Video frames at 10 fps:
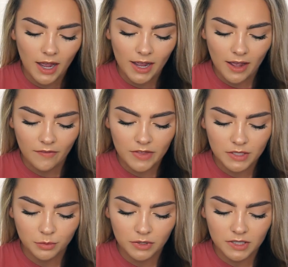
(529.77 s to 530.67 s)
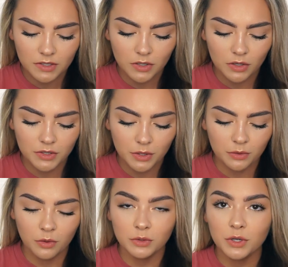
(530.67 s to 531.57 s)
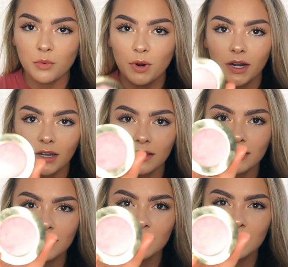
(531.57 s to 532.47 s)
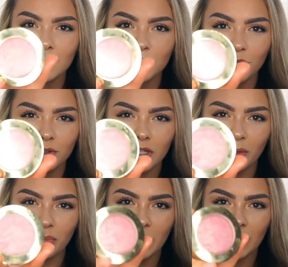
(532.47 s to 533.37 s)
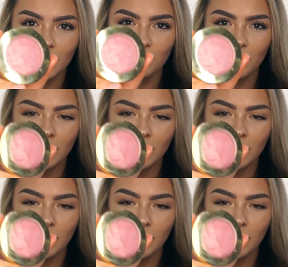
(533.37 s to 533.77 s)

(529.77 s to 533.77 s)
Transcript: I have this one. This is also an older one. This is the Dolce Pink